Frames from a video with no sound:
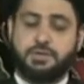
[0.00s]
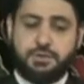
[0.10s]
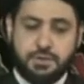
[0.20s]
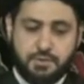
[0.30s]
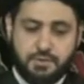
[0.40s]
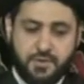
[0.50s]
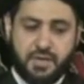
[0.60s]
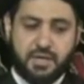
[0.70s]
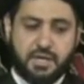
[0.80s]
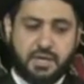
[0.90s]
Do you
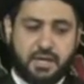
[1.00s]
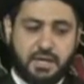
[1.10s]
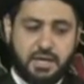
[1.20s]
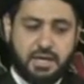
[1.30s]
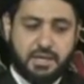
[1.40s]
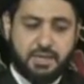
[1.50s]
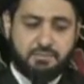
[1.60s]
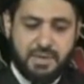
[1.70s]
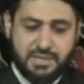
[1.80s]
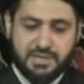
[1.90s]
think the
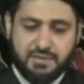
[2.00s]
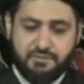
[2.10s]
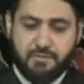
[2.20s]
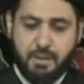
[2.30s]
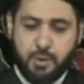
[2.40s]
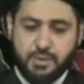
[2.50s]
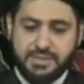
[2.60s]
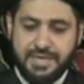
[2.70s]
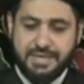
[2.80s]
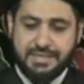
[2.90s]
Majlis of Imam
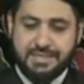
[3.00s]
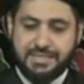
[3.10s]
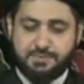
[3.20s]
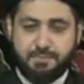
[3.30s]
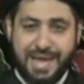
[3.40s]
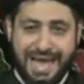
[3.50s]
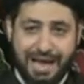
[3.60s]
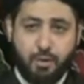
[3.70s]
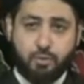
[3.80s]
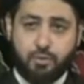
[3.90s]
Hussein, this
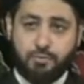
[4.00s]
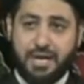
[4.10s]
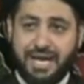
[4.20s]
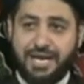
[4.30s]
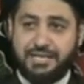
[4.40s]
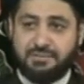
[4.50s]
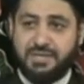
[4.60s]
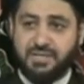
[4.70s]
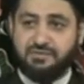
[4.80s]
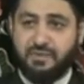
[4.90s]
power behind the
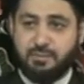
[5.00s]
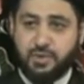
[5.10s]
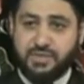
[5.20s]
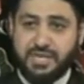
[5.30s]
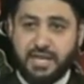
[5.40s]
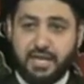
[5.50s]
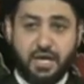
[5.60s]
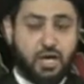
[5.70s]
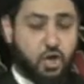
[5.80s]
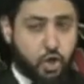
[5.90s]
Majlis of Imam Hussein,
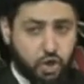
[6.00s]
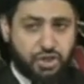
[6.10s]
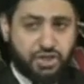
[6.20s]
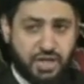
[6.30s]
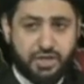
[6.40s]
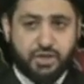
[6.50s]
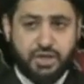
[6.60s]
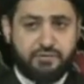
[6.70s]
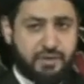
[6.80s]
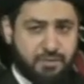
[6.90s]
could change
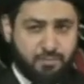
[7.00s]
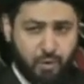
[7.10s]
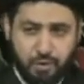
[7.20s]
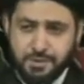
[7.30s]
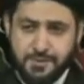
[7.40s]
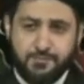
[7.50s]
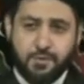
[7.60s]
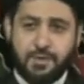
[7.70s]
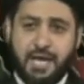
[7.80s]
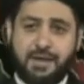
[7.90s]
even parts of
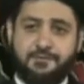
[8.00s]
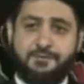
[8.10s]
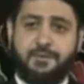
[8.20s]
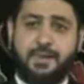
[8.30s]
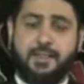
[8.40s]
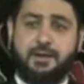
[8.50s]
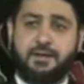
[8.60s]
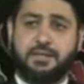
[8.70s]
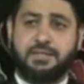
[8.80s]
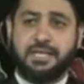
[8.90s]
your life?
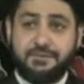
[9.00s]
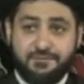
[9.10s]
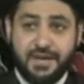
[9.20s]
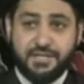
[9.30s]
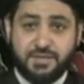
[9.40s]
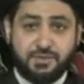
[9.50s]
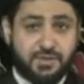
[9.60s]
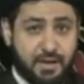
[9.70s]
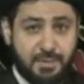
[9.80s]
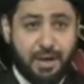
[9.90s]
did affect you
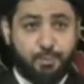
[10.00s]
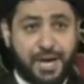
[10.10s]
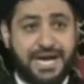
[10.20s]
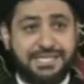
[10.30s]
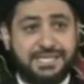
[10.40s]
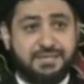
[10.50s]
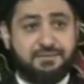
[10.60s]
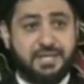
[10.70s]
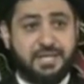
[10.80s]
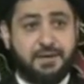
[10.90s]
somehow
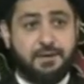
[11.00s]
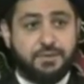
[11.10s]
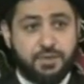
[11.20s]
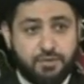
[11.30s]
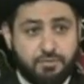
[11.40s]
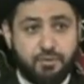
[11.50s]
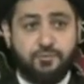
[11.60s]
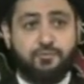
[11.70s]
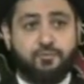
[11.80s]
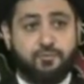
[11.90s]
positively to
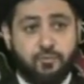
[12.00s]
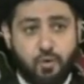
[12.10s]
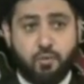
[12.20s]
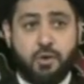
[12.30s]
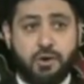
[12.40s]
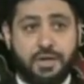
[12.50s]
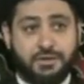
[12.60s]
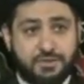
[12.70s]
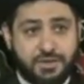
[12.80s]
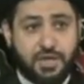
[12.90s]
move forward
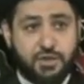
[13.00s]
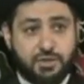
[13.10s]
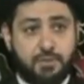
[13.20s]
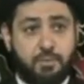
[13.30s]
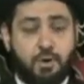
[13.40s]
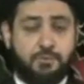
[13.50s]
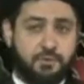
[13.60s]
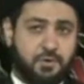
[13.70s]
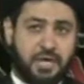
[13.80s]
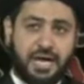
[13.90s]
and to change some part of
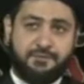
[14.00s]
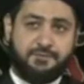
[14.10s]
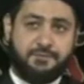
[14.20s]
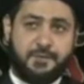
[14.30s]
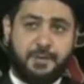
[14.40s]
your life?